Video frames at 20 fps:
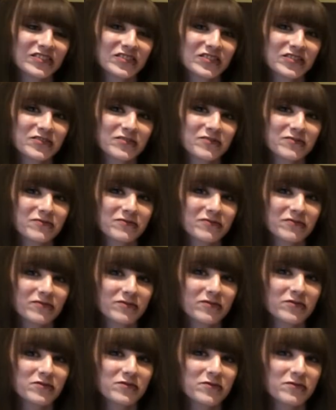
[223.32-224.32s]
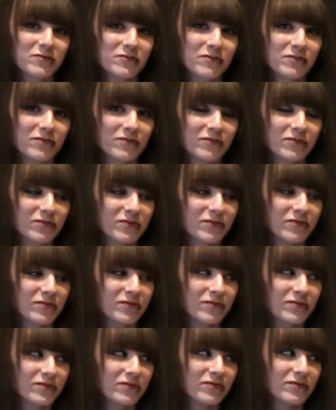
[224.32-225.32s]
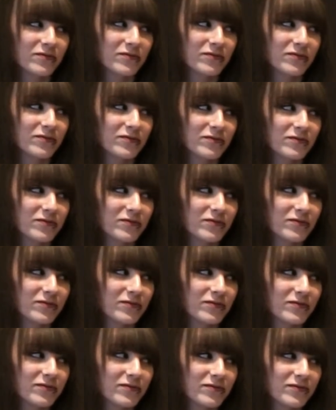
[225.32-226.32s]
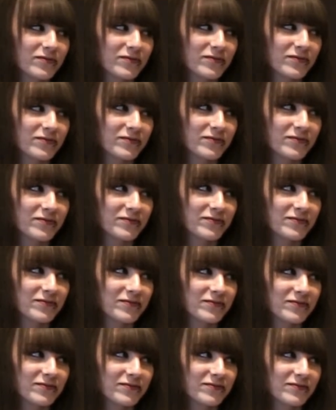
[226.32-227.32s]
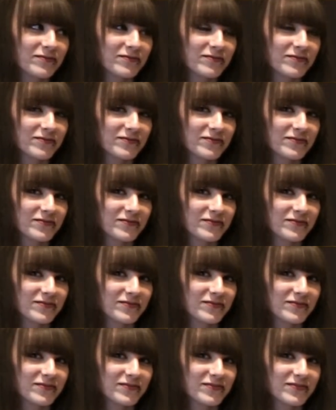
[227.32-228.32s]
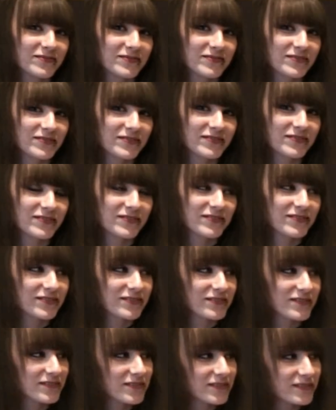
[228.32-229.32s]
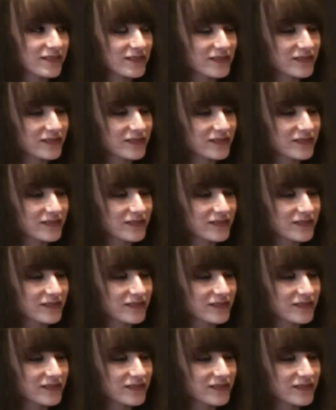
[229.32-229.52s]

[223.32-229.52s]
This person isn't speaking.